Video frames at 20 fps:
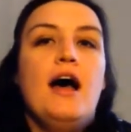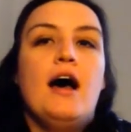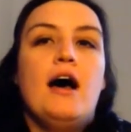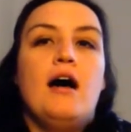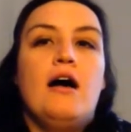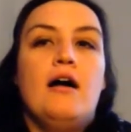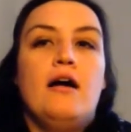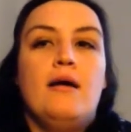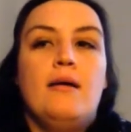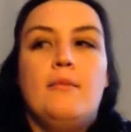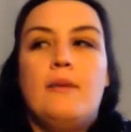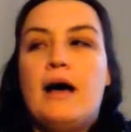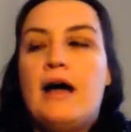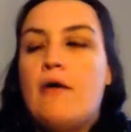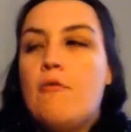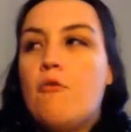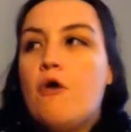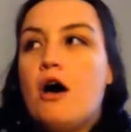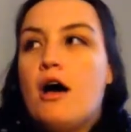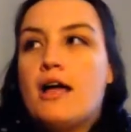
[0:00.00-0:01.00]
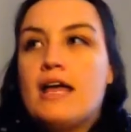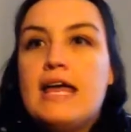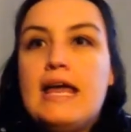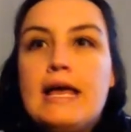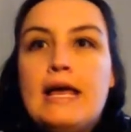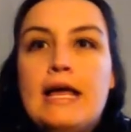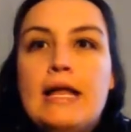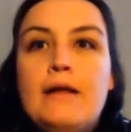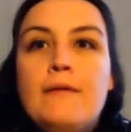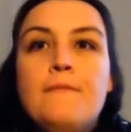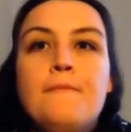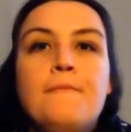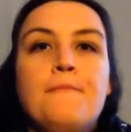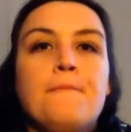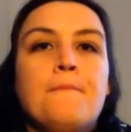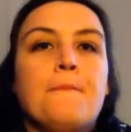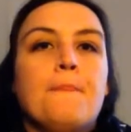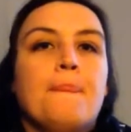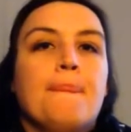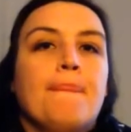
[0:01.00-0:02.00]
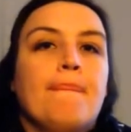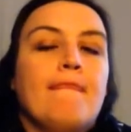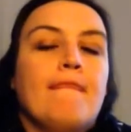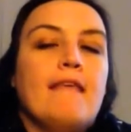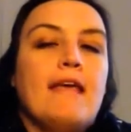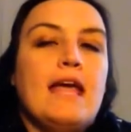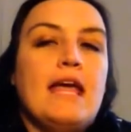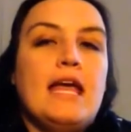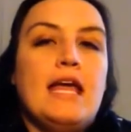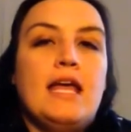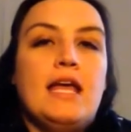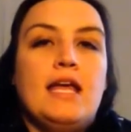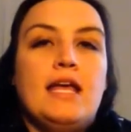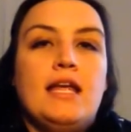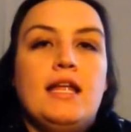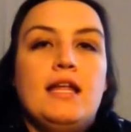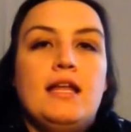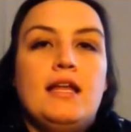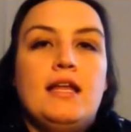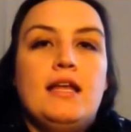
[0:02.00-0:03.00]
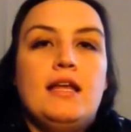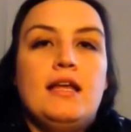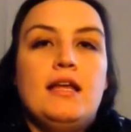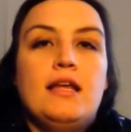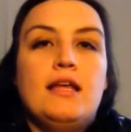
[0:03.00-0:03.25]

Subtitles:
I walk in, and